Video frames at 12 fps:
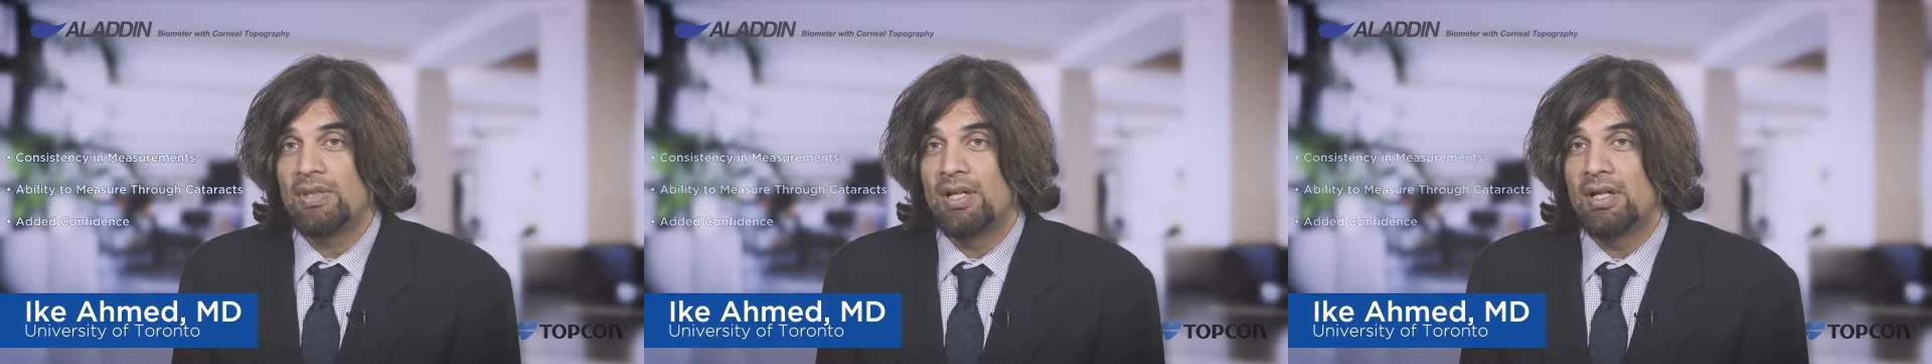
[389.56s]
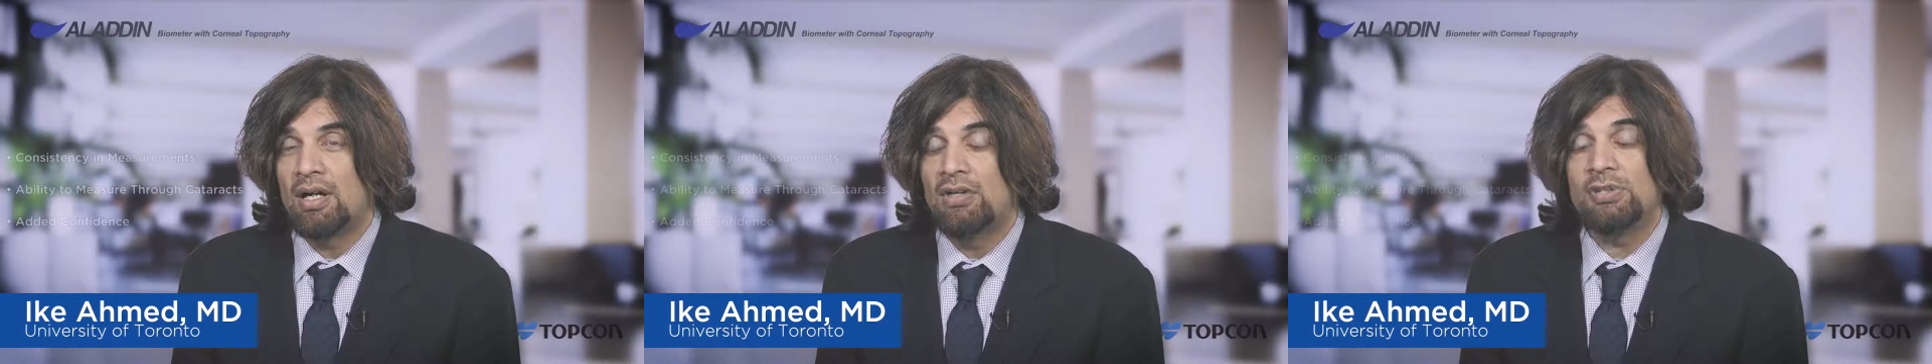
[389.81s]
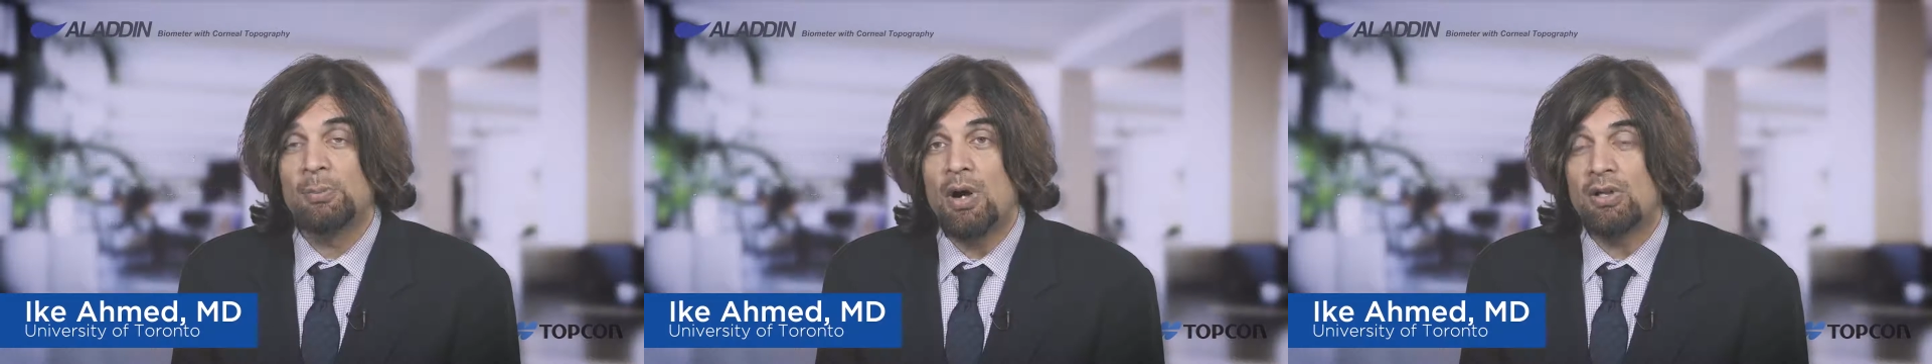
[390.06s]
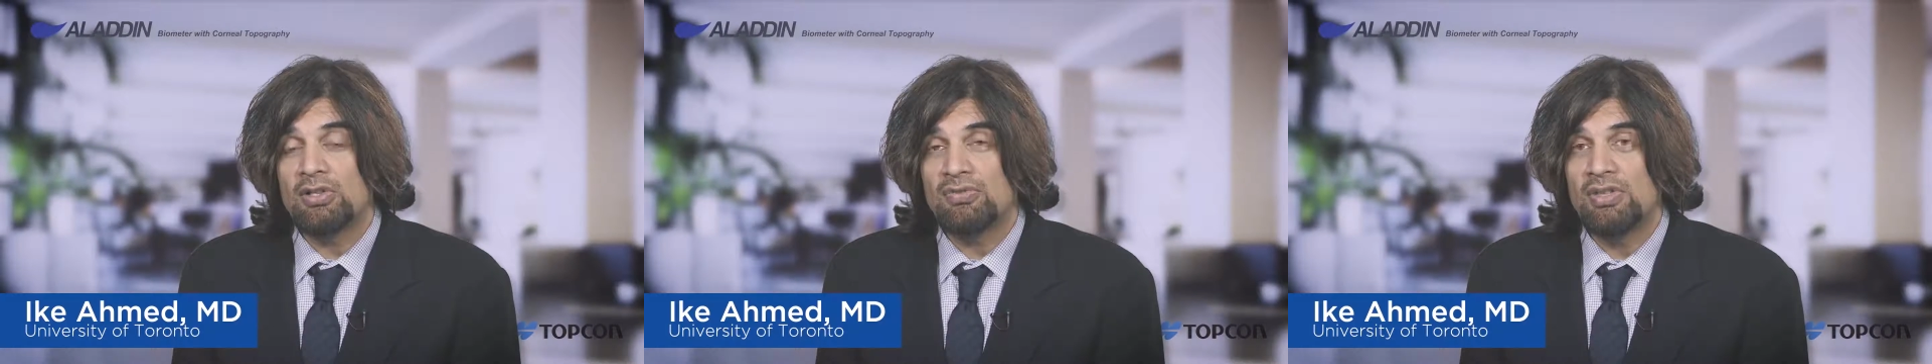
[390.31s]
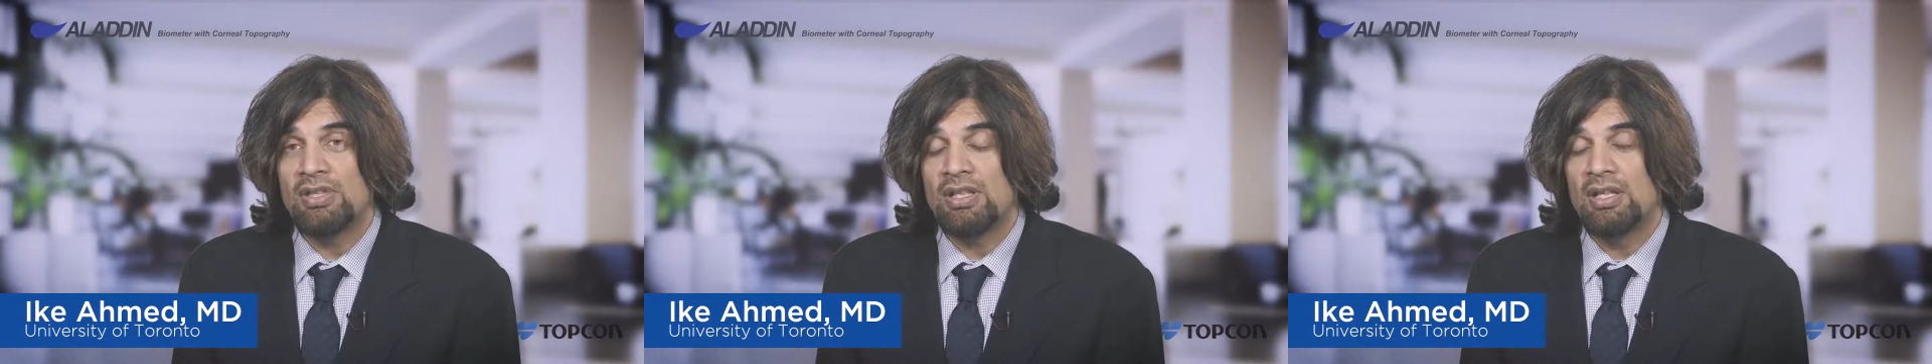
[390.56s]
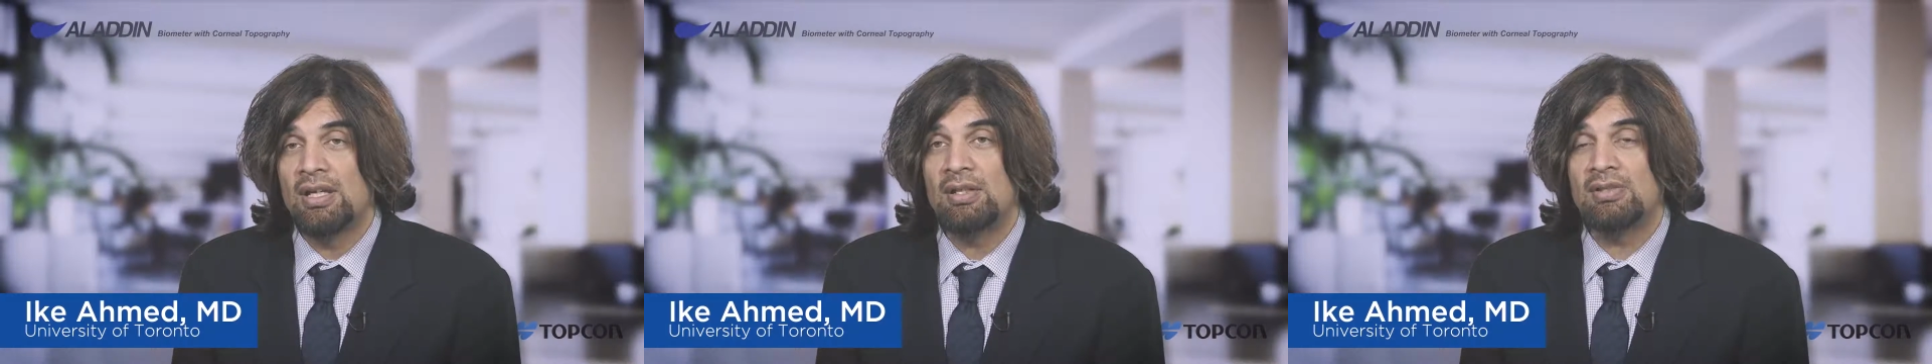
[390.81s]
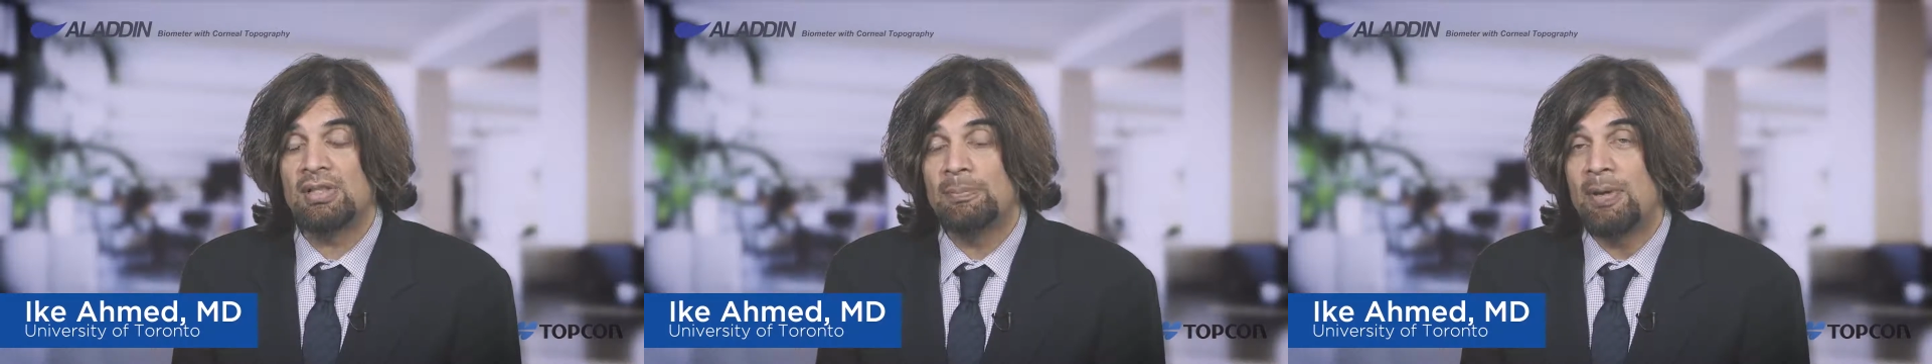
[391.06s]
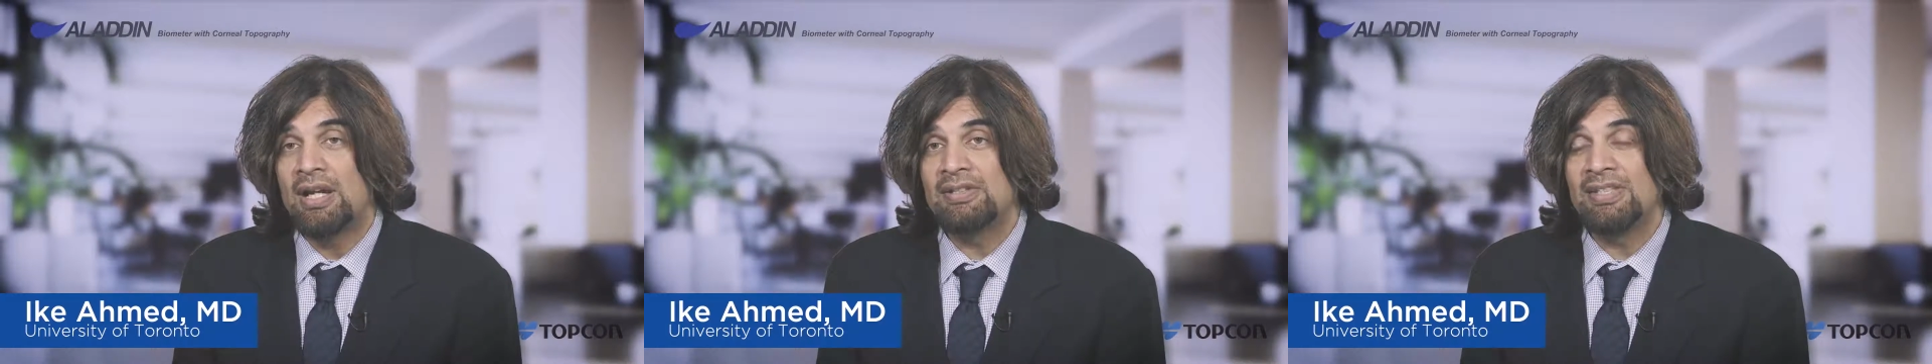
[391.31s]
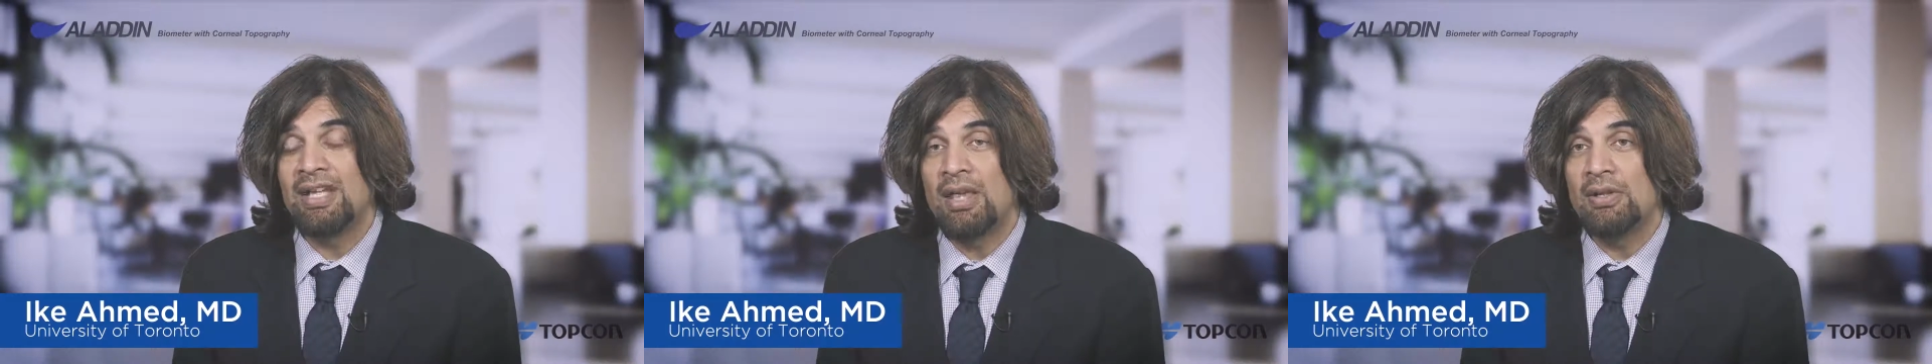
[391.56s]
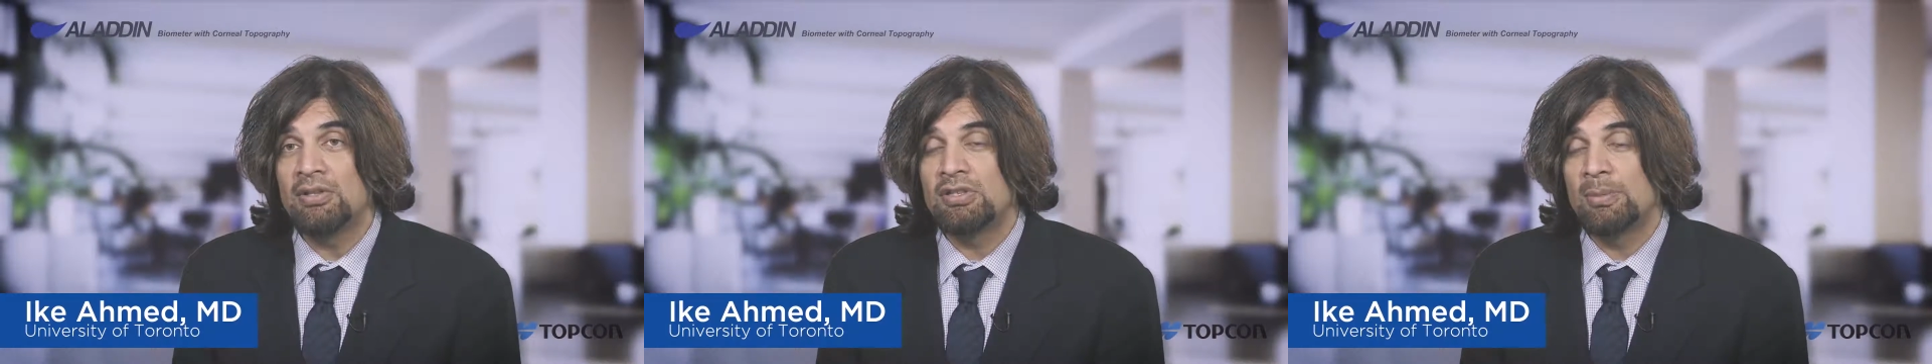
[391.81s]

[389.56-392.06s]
on topography combined together